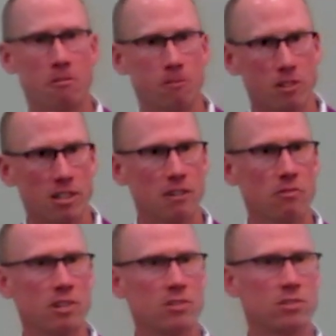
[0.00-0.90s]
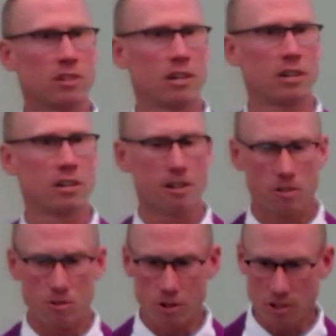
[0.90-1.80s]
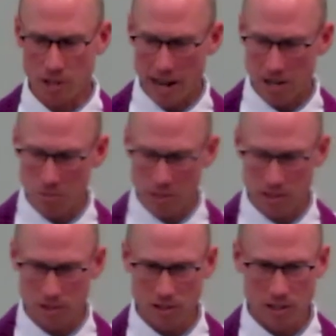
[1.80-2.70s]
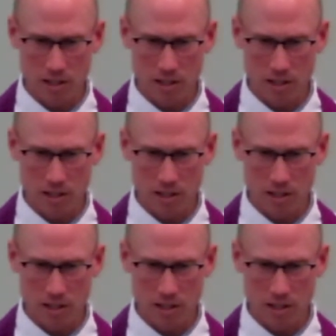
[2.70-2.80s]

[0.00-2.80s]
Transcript: forgiveness through the sacrament